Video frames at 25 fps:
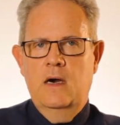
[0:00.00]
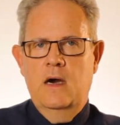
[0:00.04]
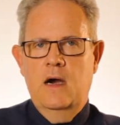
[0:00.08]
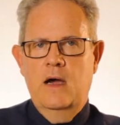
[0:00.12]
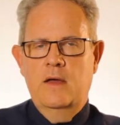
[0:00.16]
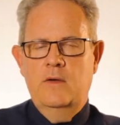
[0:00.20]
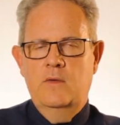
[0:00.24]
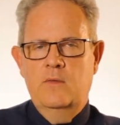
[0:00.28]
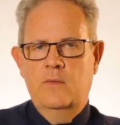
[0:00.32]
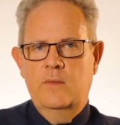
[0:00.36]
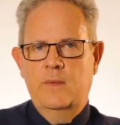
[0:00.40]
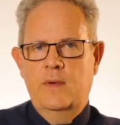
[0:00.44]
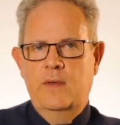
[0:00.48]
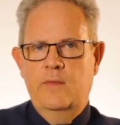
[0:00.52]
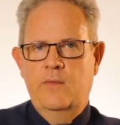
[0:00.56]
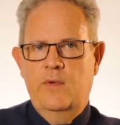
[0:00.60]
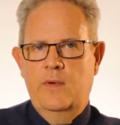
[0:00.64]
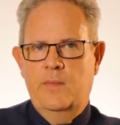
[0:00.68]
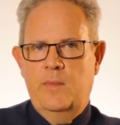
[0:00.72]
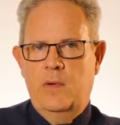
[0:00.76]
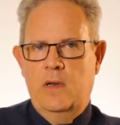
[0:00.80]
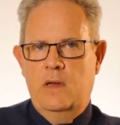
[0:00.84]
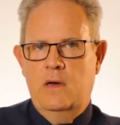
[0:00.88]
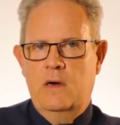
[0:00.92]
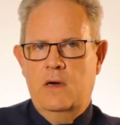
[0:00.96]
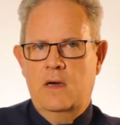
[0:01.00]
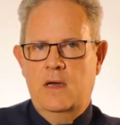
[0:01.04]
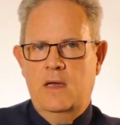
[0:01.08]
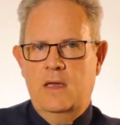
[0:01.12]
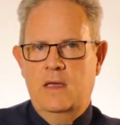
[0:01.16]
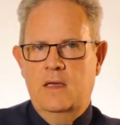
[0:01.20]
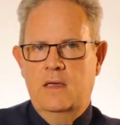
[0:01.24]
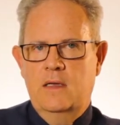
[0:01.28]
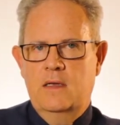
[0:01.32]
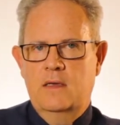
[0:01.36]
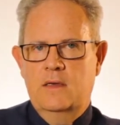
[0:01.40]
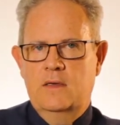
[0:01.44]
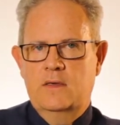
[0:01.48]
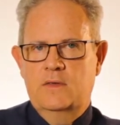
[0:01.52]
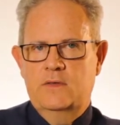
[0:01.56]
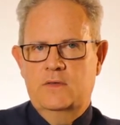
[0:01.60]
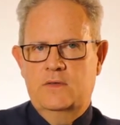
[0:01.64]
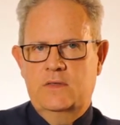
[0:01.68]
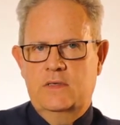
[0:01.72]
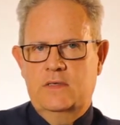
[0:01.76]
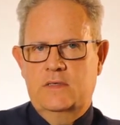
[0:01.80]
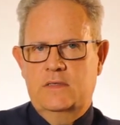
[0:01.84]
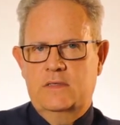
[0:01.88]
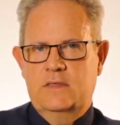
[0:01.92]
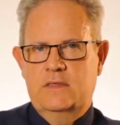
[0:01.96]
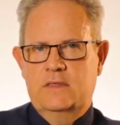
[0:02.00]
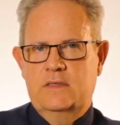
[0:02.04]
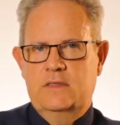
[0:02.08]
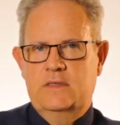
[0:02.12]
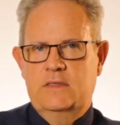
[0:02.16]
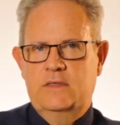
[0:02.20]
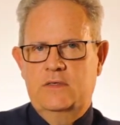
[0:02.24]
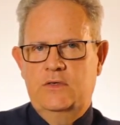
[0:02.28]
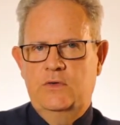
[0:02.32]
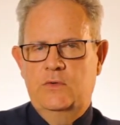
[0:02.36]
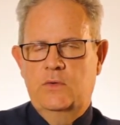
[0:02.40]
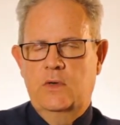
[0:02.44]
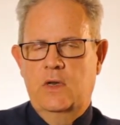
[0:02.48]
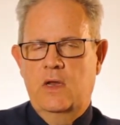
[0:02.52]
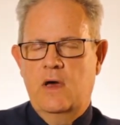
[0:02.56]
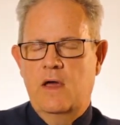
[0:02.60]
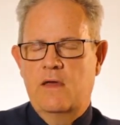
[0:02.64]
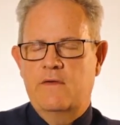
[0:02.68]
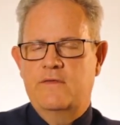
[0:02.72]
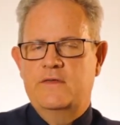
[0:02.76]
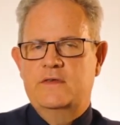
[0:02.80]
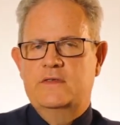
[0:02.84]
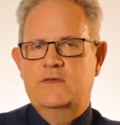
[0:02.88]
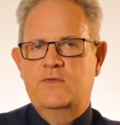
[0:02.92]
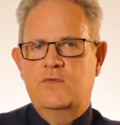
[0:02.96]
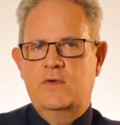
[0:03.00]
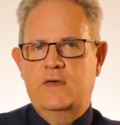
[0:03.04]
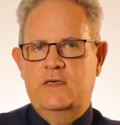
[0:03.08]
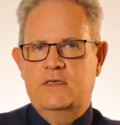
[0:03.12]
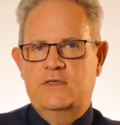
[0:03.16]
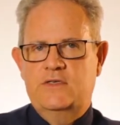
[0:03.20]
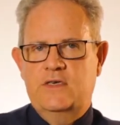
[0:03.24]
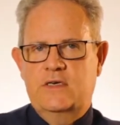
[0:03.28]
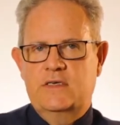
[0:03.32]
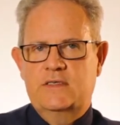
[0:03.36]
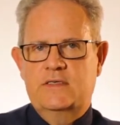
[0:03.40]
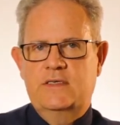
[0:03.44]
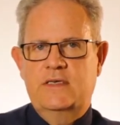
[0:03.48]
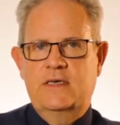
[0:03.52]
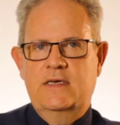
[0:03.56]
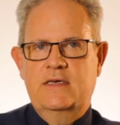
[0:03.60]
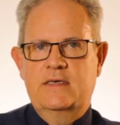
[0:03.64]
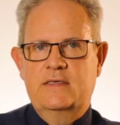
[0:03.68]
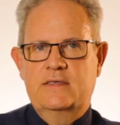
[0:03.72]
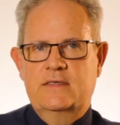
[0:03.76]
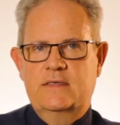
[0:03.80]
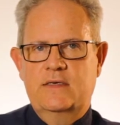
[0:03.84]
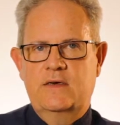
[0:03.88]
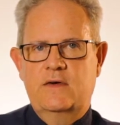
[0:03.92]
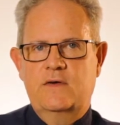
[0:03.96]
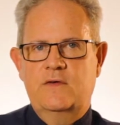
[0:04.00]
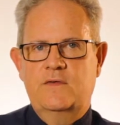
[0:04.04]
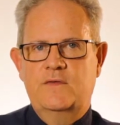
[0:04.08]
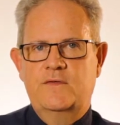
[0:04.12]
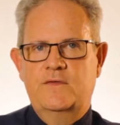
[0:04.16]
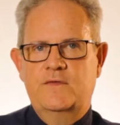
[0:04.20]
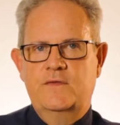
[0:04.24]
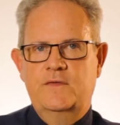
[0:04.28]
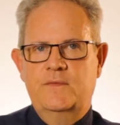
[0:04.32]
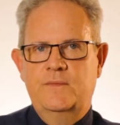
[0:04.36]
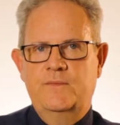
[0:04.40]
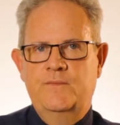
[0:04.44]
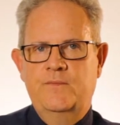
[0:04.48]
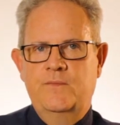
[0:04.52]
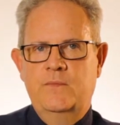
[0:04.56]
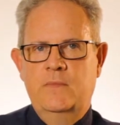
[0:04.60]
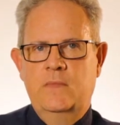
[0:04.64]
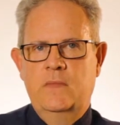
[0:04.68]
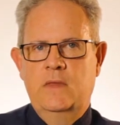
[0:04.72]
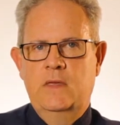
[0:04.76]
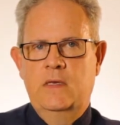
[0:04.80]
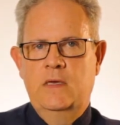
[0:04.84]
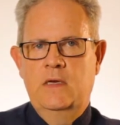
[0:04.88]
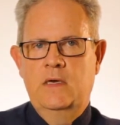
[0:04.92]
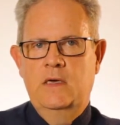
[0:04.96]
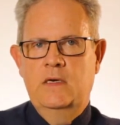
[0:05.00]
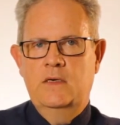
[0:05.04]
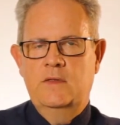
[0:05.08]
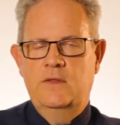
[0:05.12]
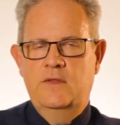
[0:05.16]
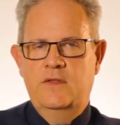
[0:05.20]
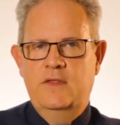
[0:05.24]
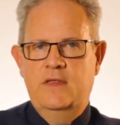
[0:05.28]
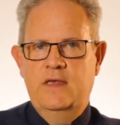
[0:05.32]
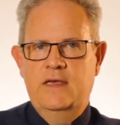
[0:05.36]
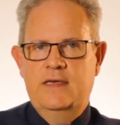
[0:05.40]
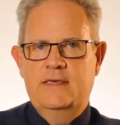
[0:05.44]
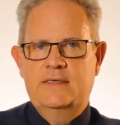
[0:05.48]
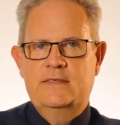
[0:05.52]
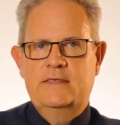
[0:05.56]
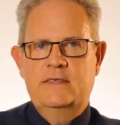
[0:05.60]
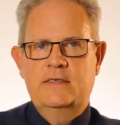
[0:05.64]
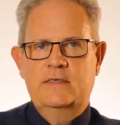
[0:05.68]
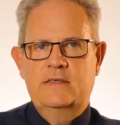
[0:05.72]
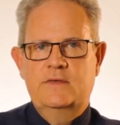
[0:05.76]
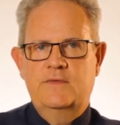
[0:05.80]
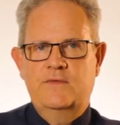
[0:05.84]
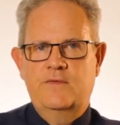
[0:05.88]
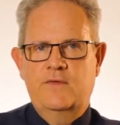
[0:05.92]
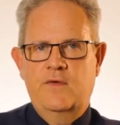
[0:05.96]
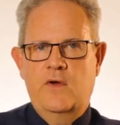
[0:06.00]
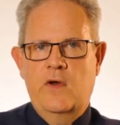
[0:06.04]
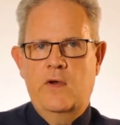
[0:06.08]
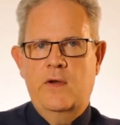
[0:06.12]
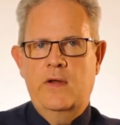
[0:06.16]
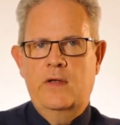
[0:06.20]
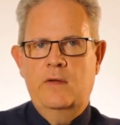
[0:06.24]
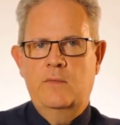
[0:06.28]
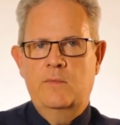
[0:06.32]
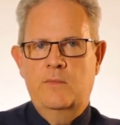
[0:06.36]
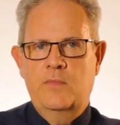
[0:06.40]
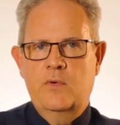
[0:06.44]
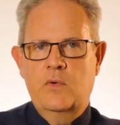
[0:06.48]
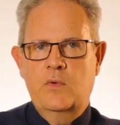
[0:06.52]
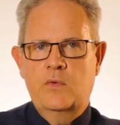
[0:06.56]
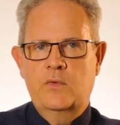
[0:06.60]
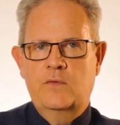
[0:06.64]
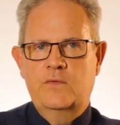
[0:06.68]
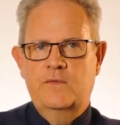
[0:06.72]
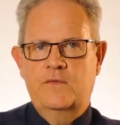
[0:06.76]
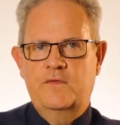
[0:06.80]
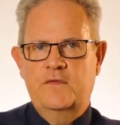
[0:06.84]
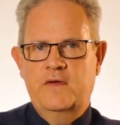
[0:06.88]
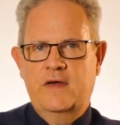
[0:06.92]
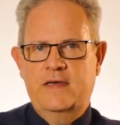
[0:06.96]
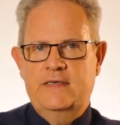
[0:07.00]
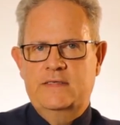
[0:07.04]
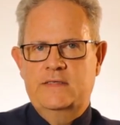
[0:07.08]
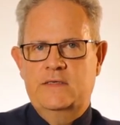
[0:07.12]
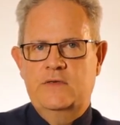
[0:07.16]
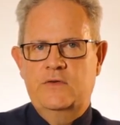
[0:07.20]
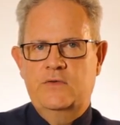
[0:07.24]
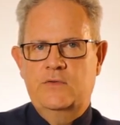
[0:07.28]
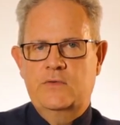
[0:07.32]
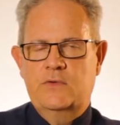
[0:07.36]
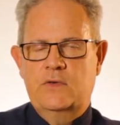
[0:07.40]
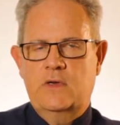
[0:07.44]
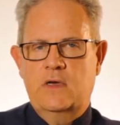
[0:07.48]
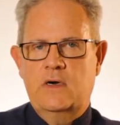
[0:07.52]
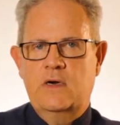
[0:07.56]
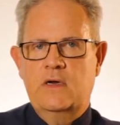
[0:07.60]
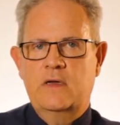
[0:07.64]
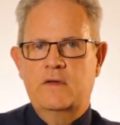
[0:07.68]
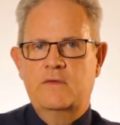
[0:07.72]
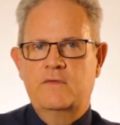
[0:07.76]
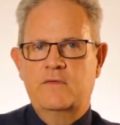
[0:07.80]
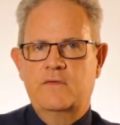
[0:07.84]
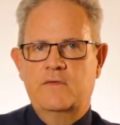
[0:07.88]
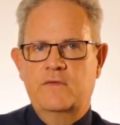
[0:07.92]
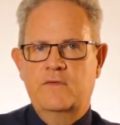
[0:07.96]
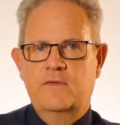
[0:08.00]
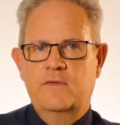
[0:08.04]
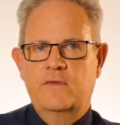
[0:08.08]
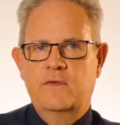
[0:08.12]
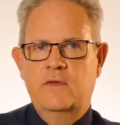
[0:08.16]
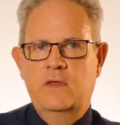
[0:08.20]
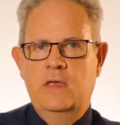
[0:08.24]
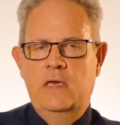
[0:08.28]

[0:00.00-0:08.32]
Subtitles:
I normally reply that your life is readjusting itself, and this is a very important phase in your life.